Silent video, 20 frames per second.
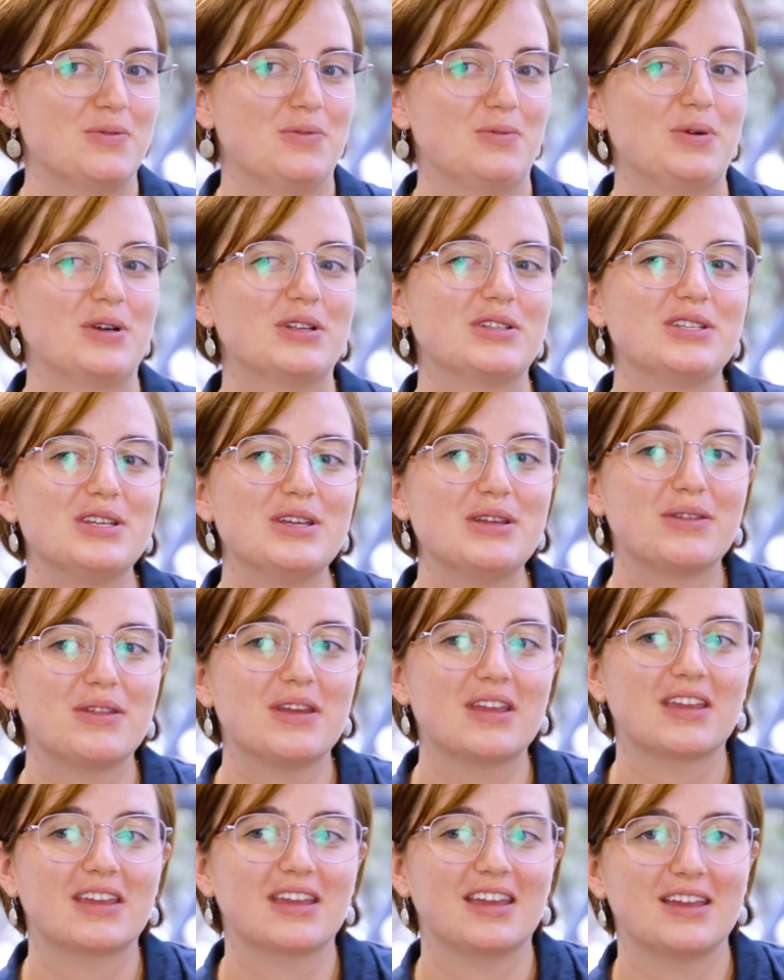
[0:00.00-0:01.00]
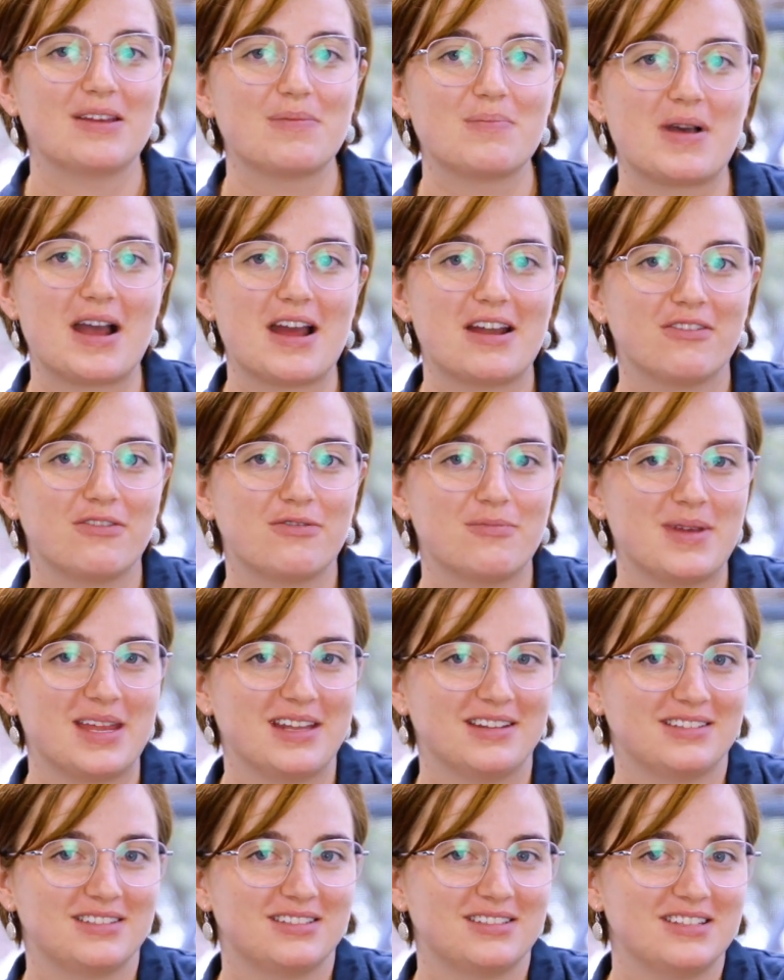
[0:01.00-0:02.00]
just tried to work out what works
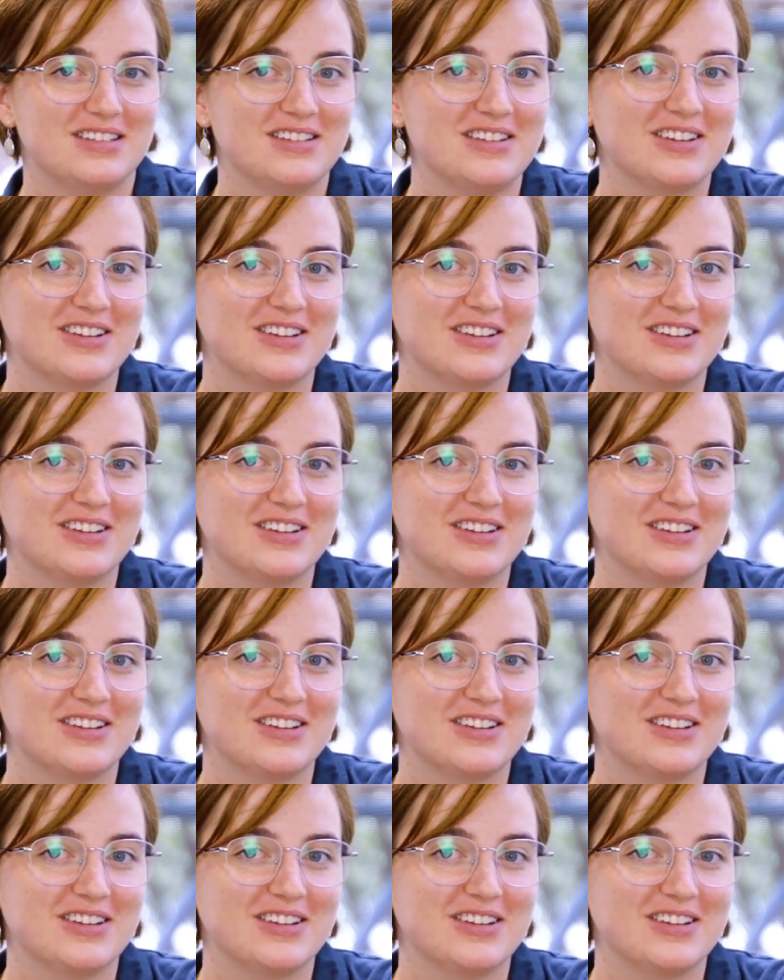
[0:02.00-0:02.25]
for me.